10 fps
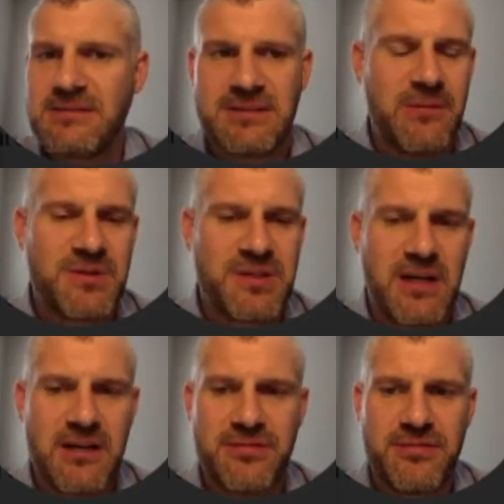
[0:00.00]
Same
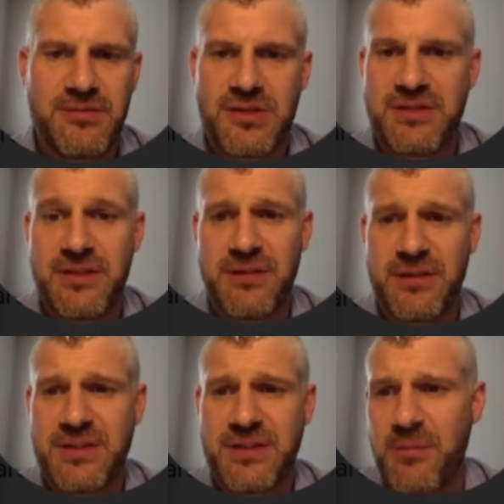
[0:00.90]
stuff, just
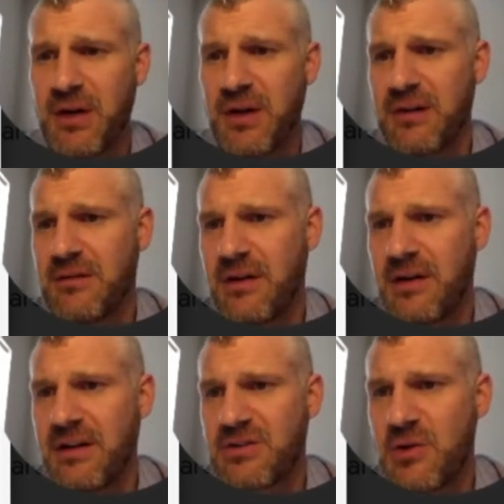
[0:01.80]
different time period. All right. Let's go